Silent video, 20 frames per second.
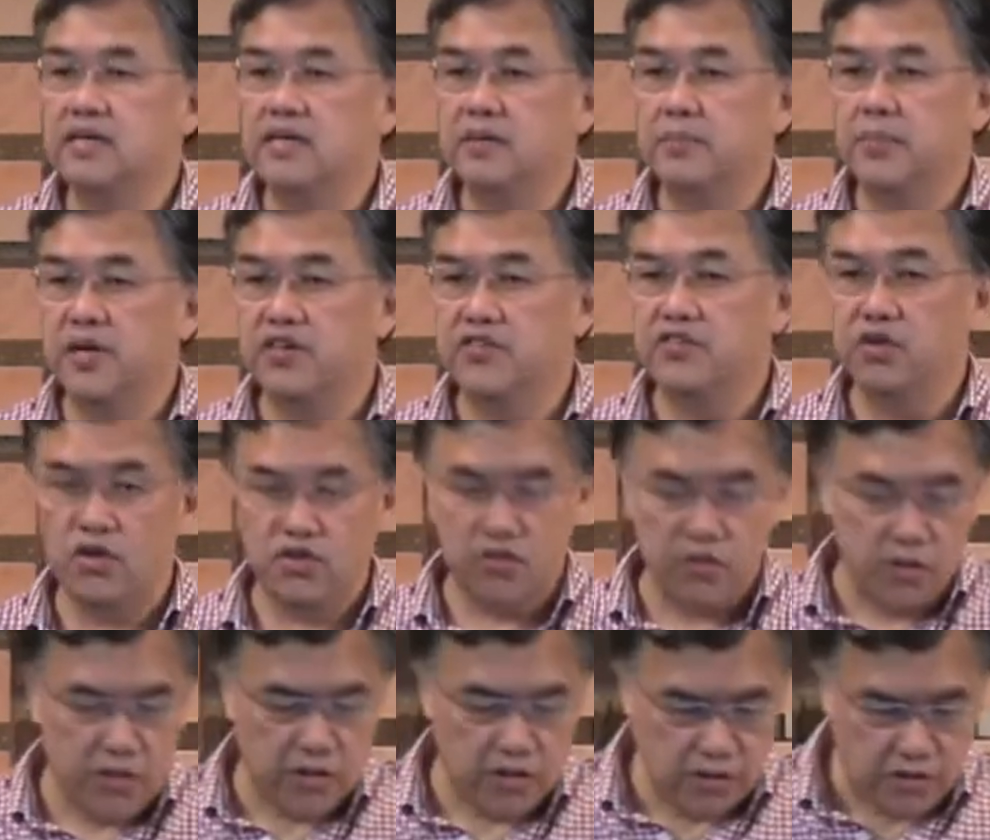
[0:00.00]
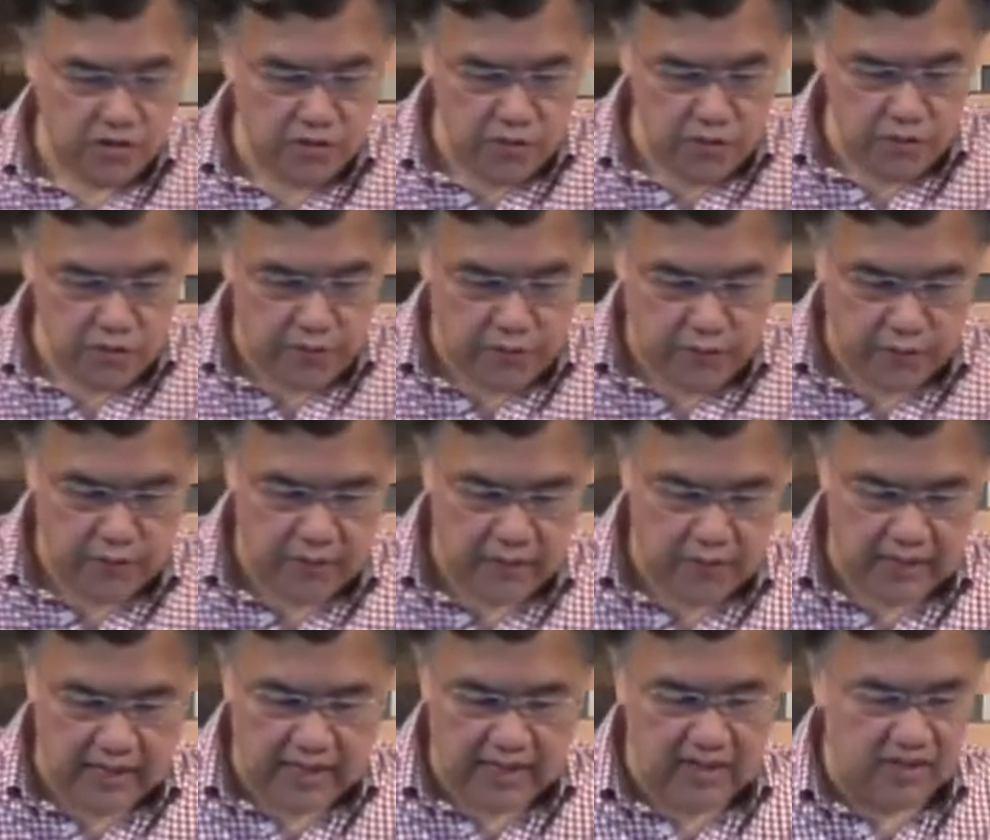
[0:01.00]
But it's also a truth
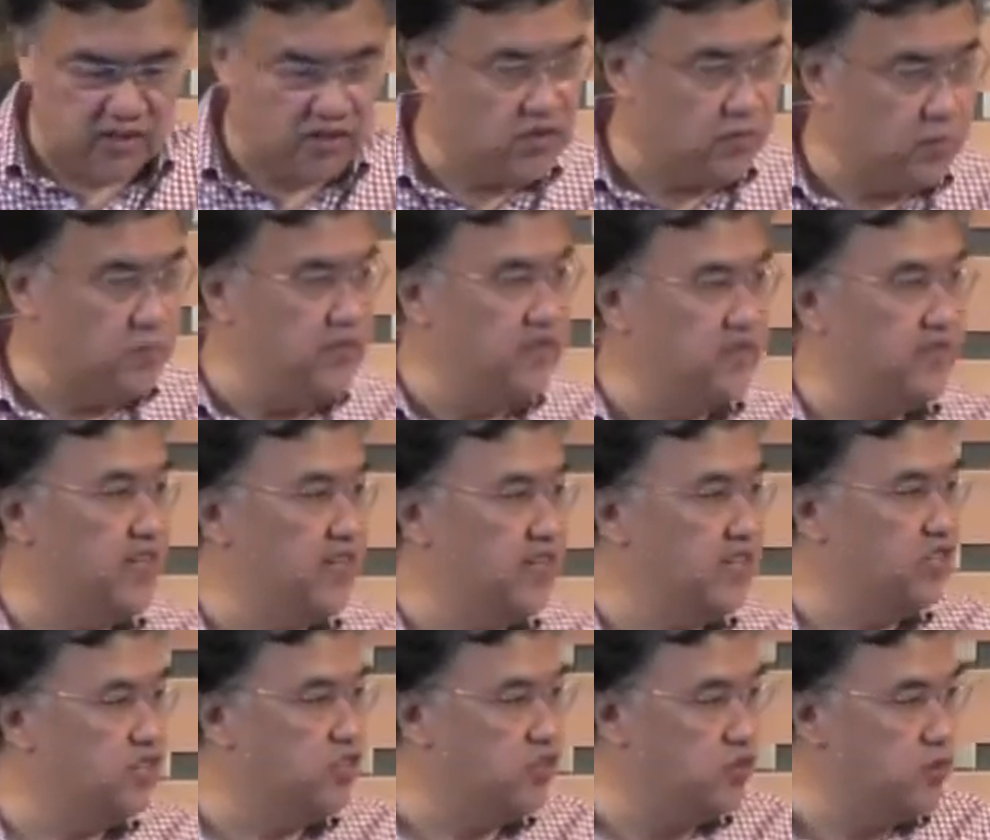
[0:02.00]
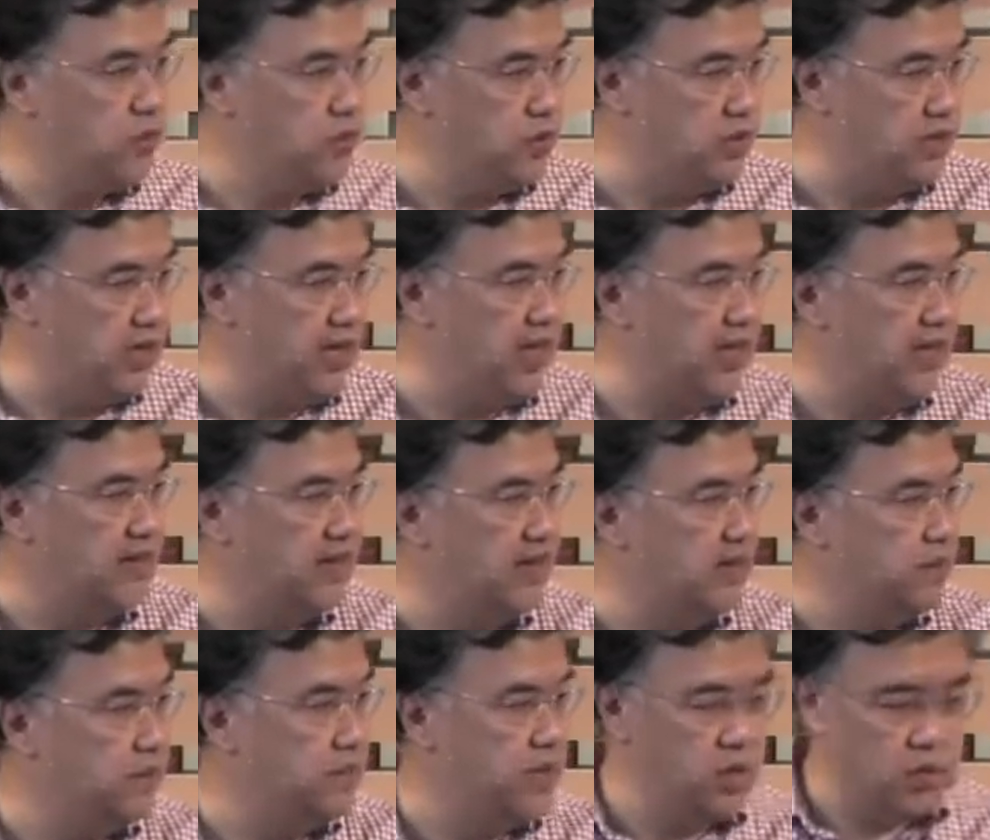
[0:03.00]
that is misunderstood and
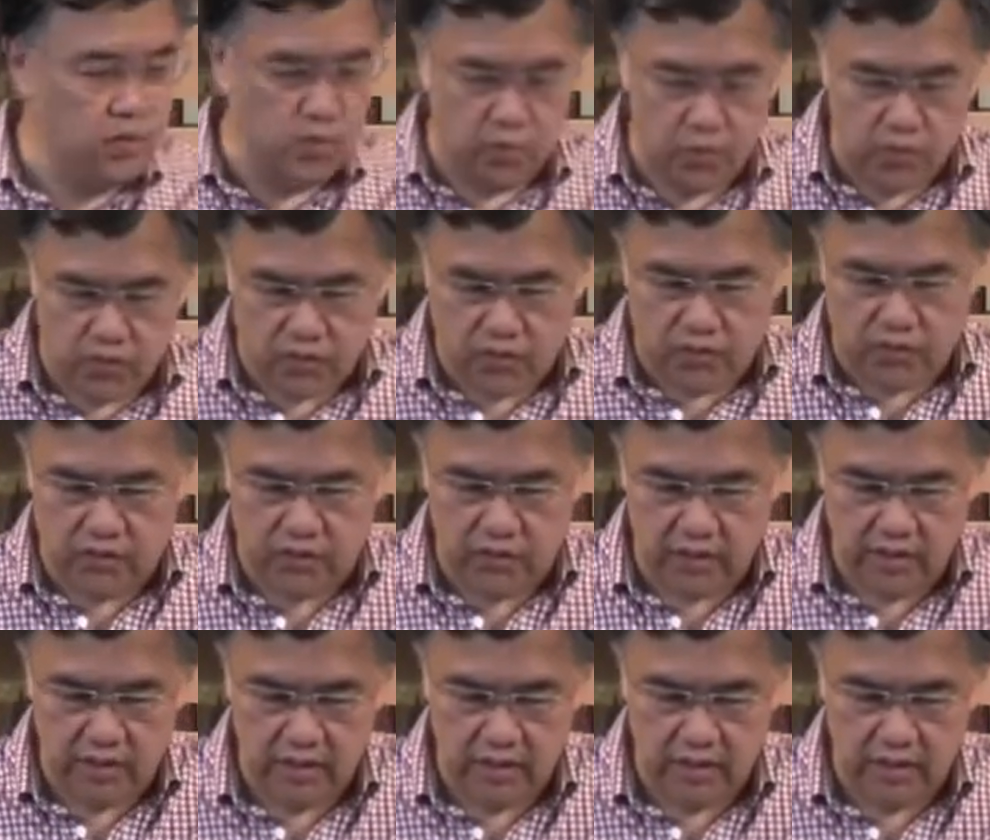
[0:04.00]
abused.